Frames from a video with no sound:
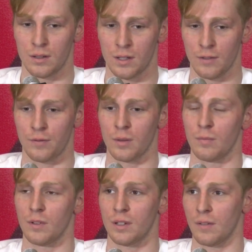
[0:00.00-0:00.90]

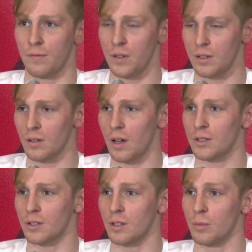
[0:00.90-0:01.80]
different
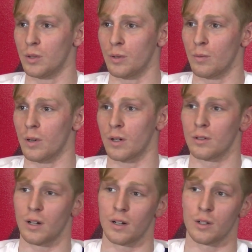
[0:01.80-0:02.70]
physiologically between what
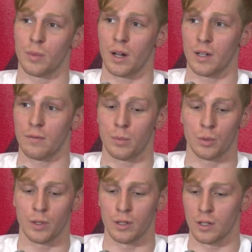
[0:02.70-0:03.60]
goes on in your body
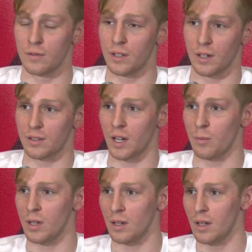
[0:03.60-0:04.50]
between nerves and
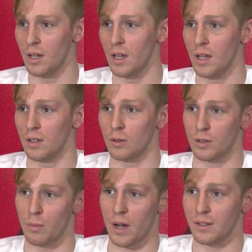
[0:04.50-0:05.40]
excitement. So
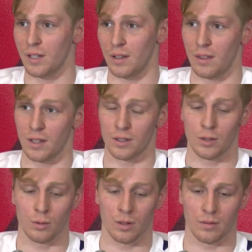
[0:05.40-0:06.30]
it's a mindset thing
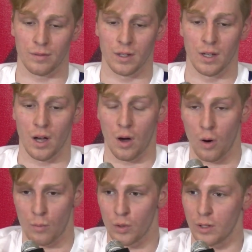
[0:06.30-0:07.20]
too of, oh,
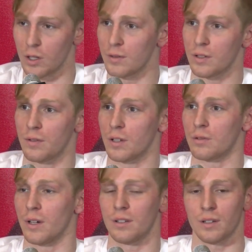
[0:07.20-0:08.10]
I'm really nervous for this
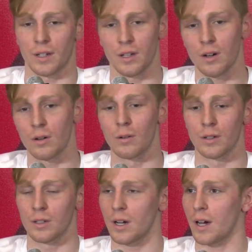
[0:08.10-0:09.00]
race. It's like, no,
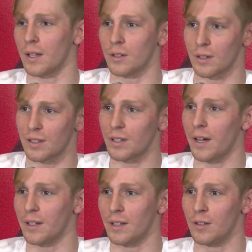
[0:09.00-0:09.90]
you're not. You're
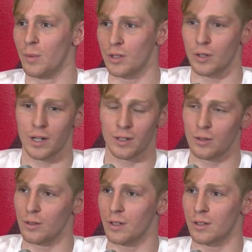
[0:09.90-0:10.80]
excited. You've been training
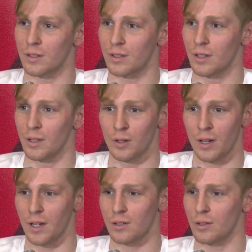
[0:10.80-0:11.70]
two years. You got
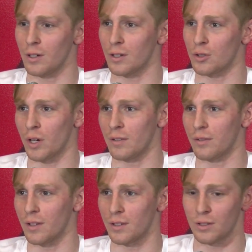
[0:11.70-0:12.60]
an extra year to train
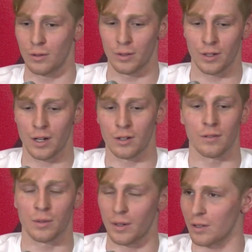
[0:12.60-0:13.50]
for this. So you're not
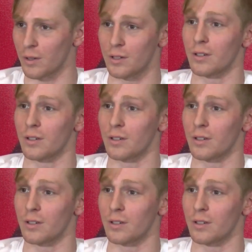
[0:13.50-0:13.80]
nervous about this race.